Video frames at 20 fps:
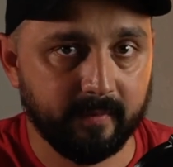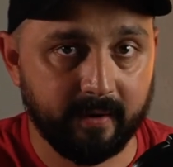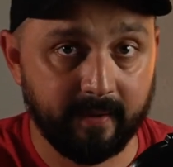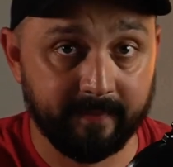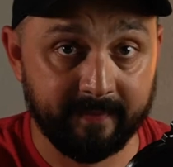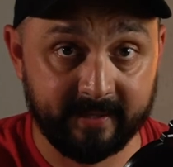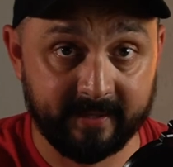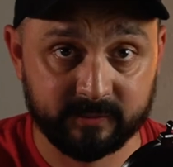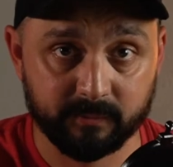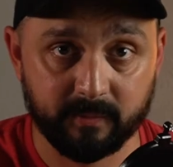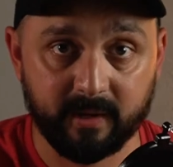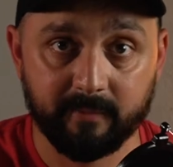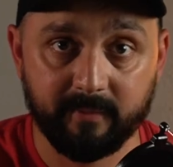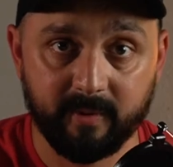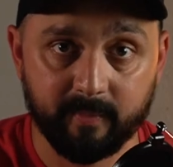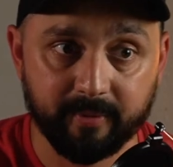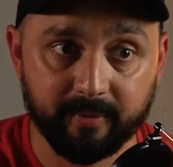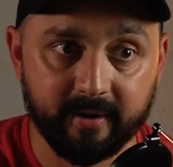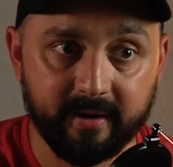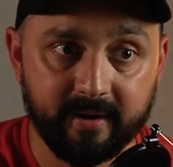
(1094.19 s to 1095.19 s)
And that's why we
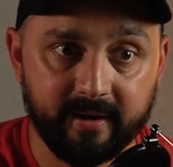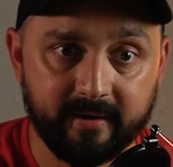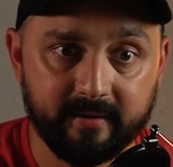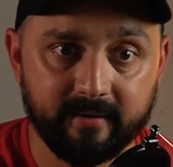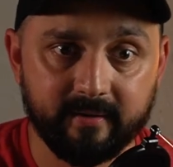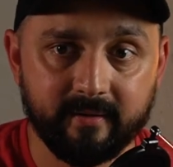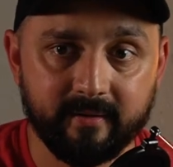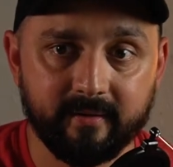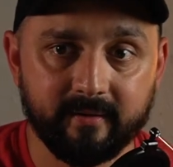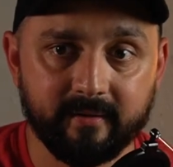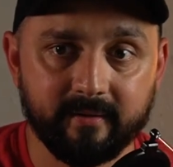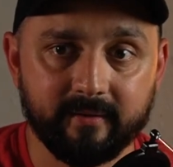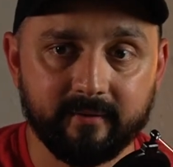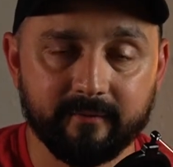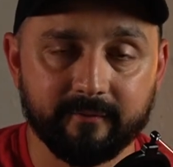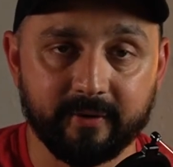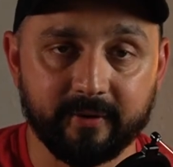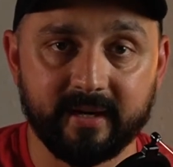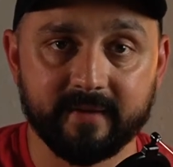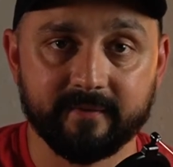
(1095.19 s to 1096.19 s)
pray,
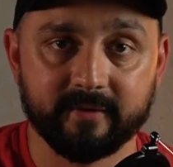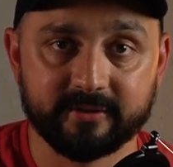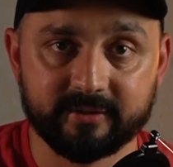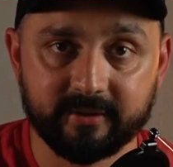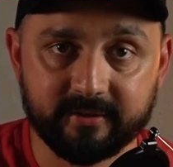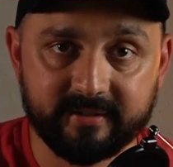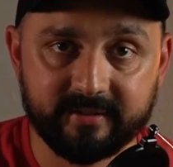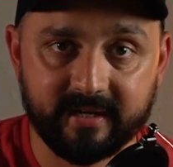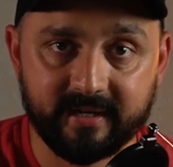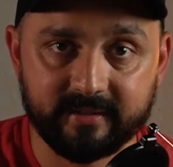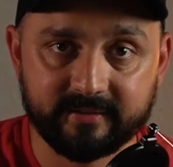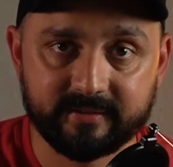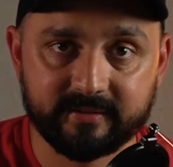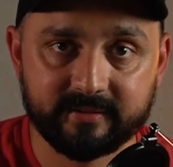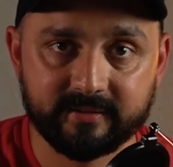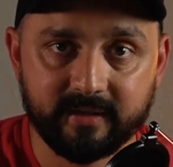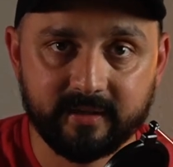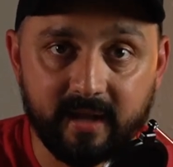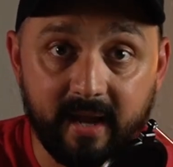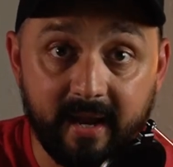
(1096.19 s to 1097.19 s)
forgive us our debts
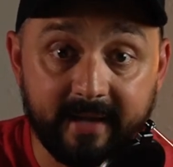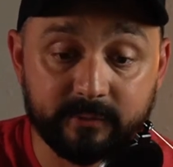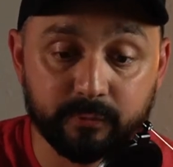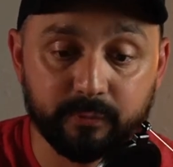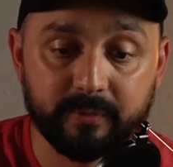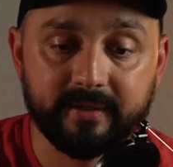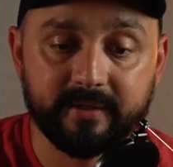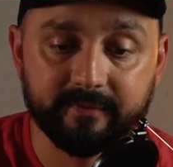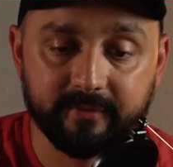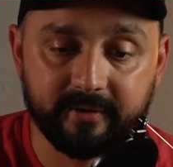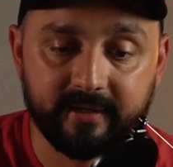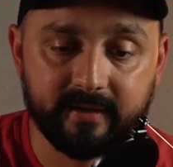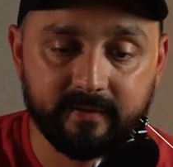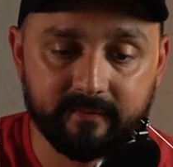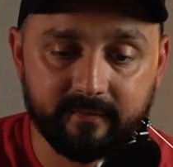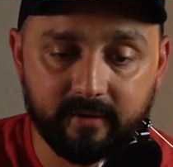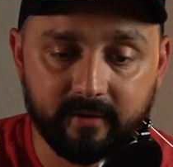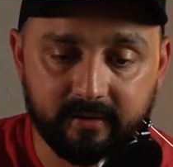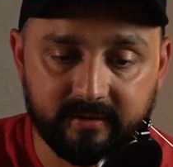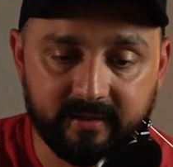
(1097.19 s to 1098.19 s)
as we
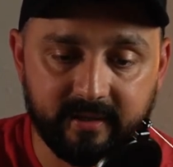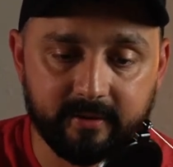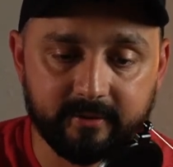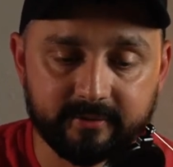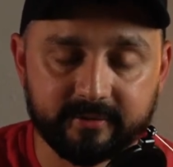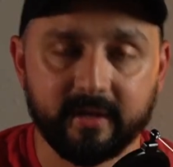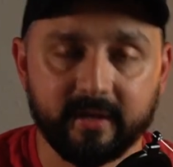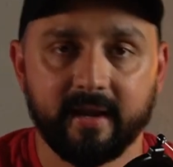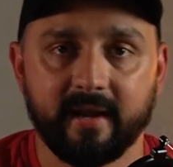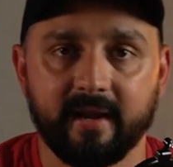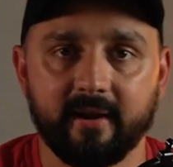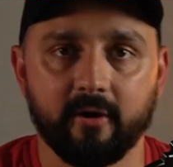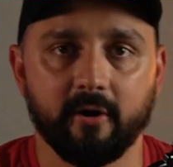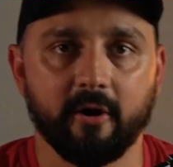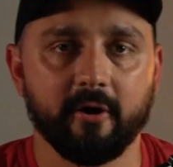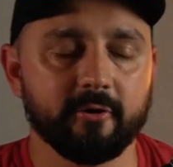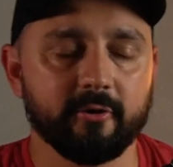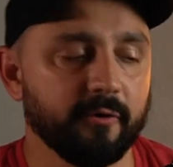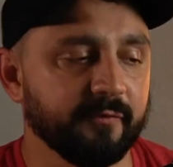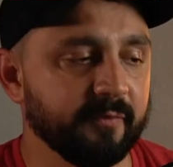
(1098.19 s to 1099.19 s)
forgive our debtors. In an
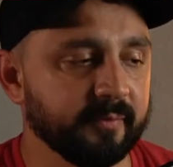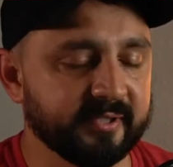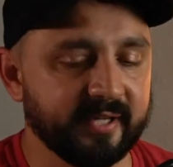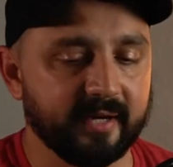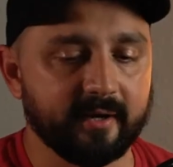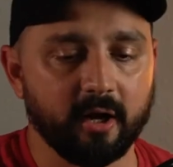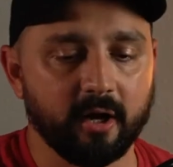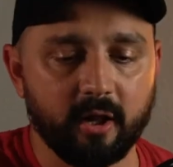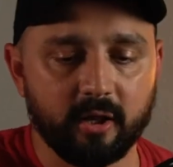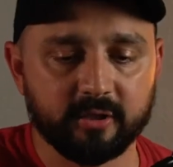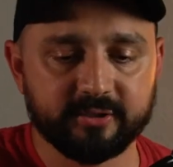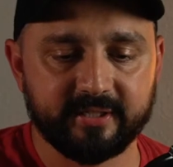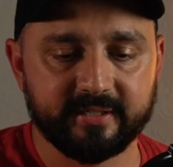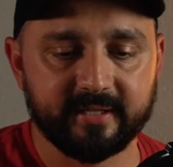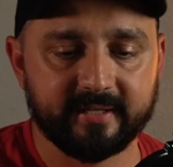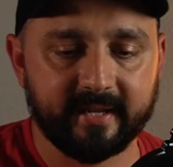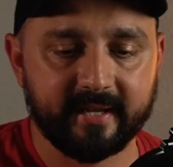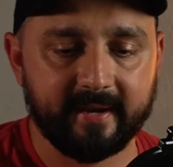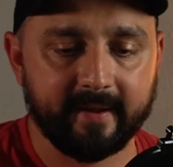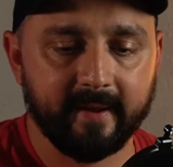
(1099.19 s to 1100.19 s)
article from Psychology
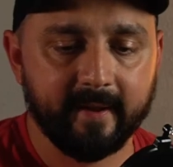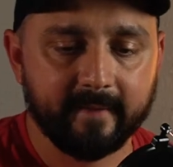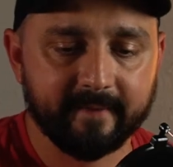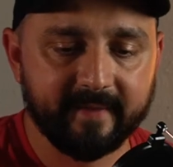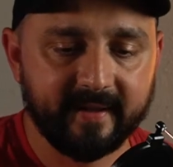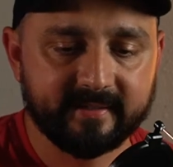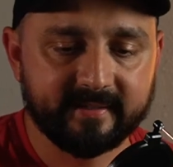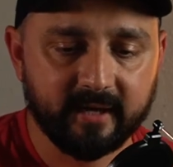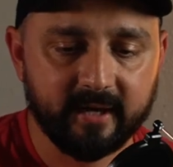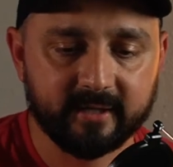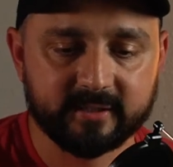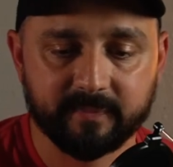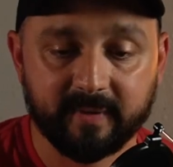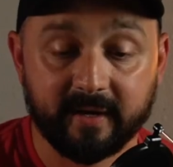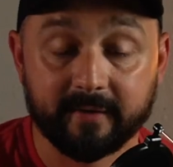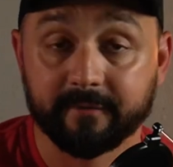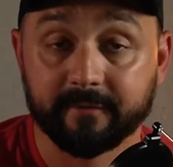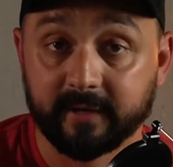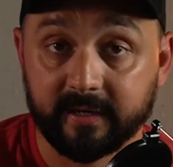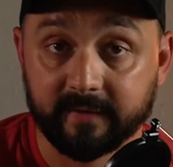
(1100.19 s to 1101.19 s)
Today, they talked
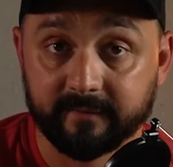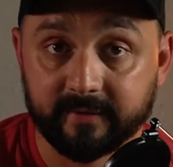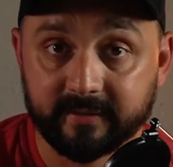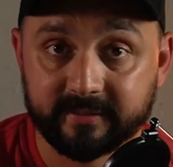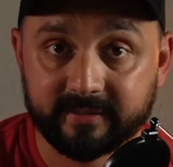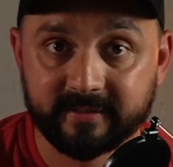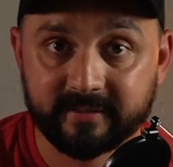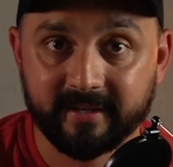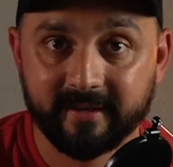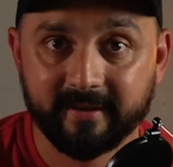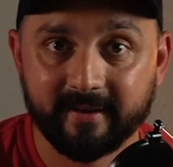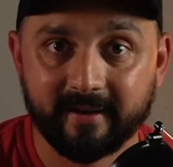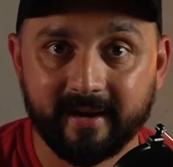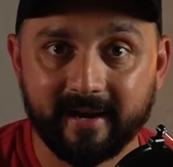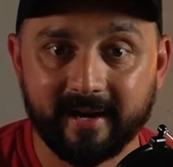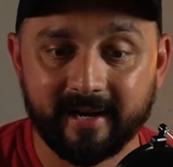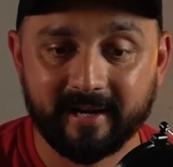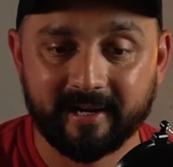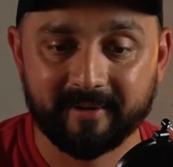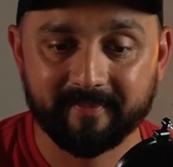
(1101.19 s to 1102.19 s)
about forgiveness.
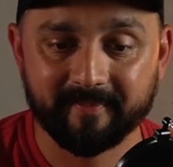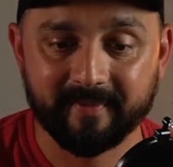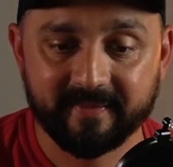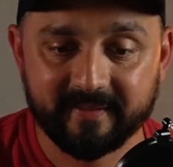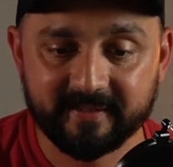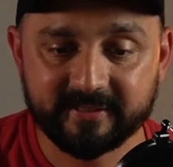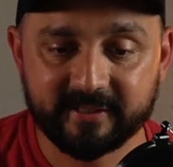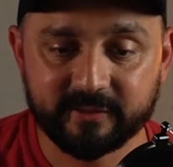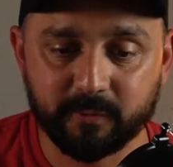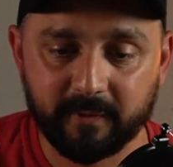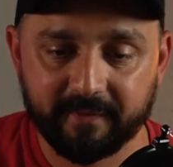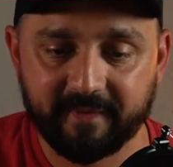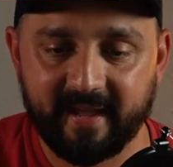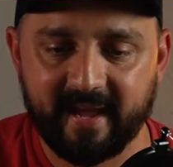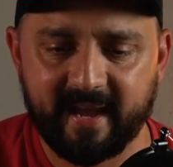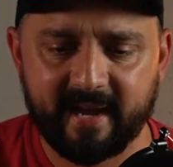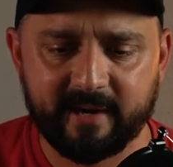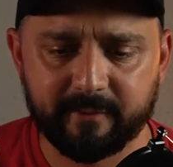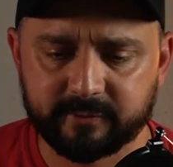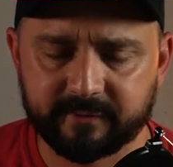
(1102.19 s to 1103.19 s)
And this is what they
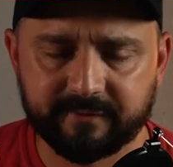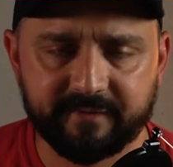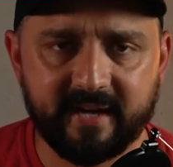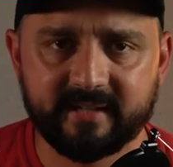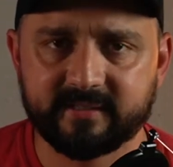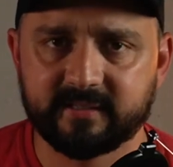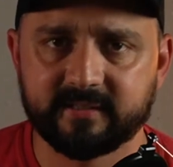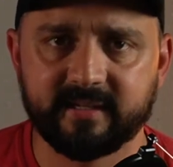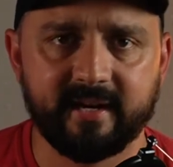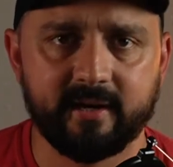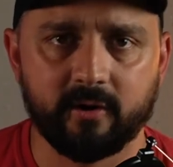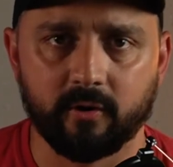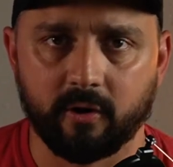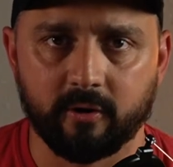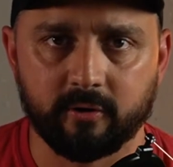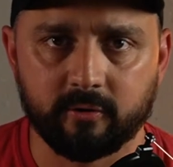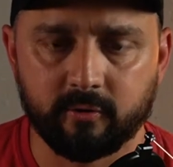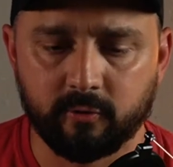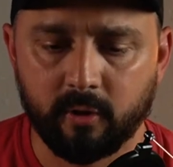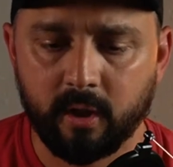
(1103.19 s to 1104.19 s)
had. It was a fascinating
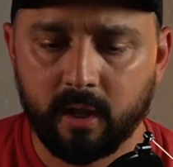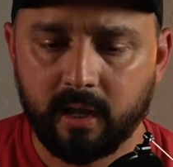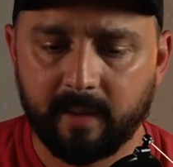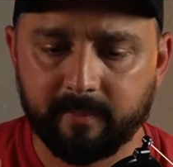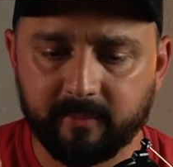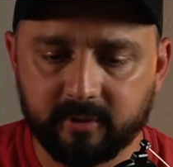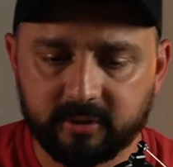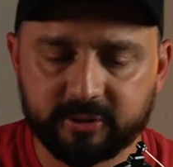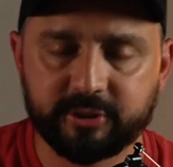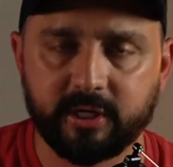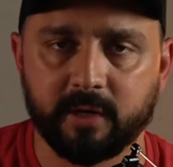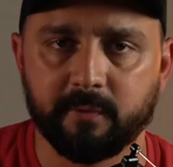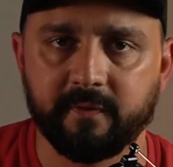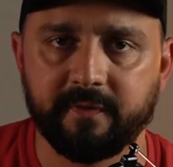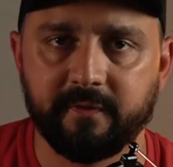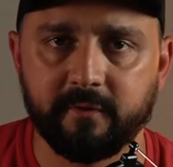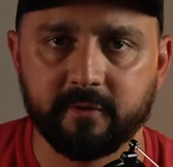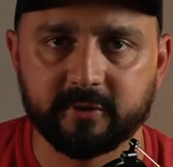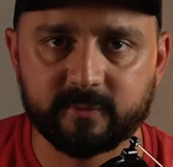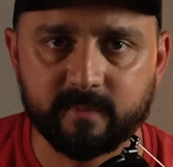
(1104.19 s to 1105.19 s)
article. I'm going to share
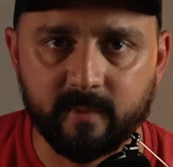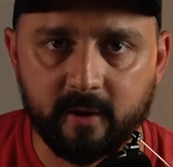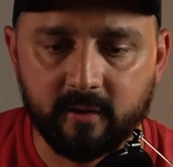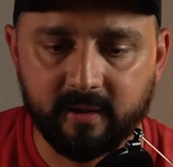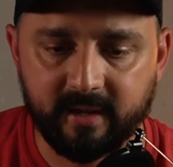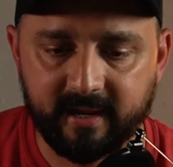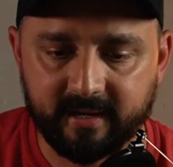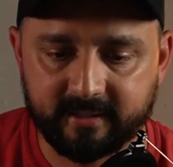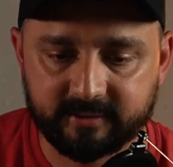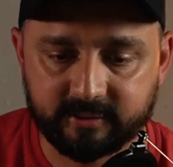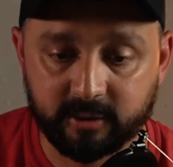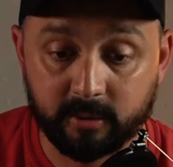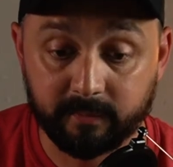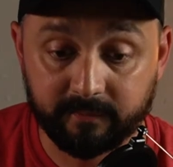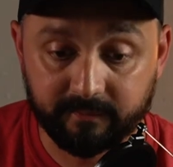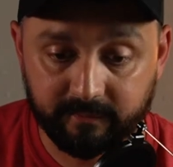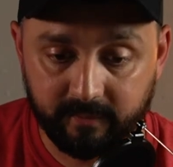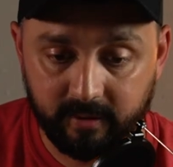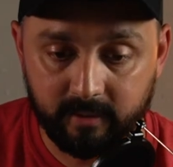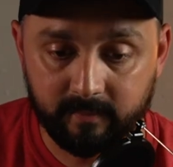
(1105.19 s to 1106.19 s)
with you a small excerpt
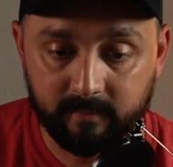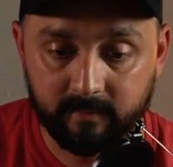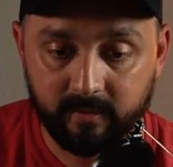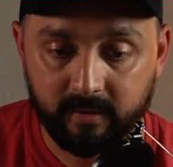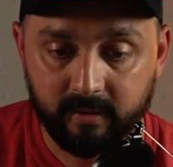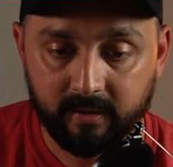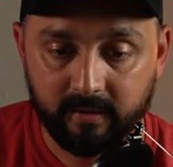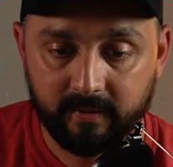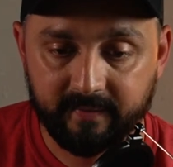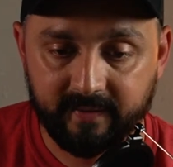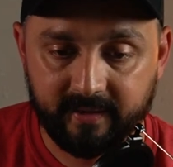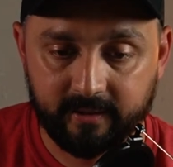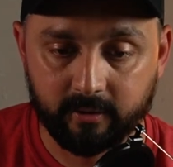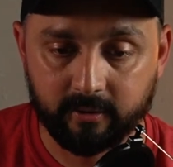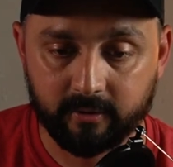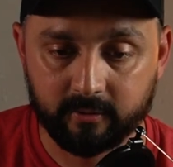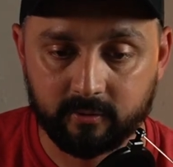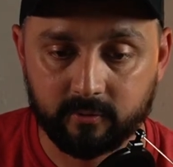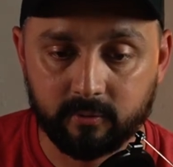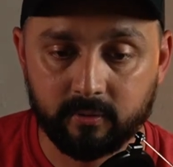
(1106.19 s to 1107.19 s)
from that
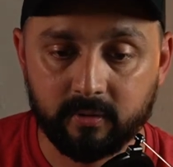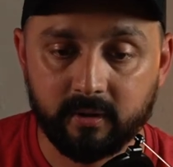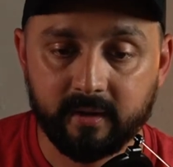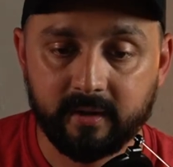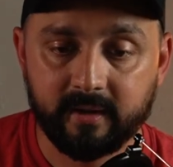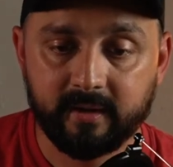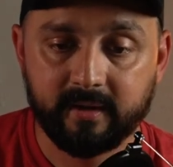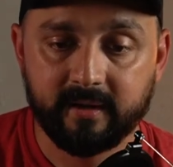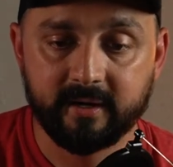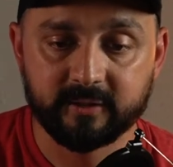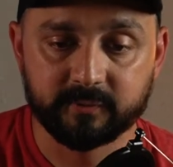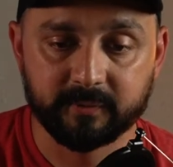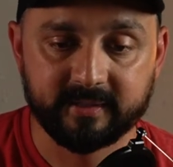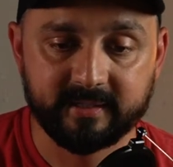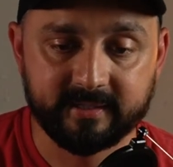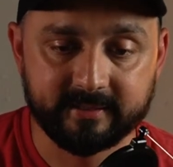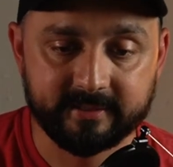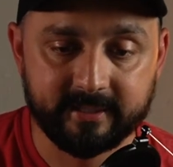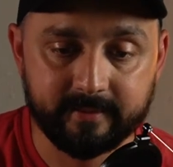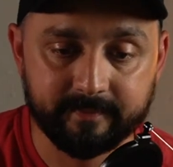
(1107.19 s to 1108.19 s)
article. Here's what
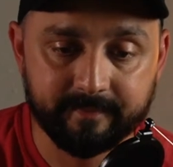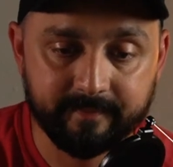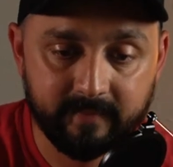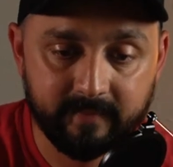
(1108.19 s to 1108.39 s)
they said.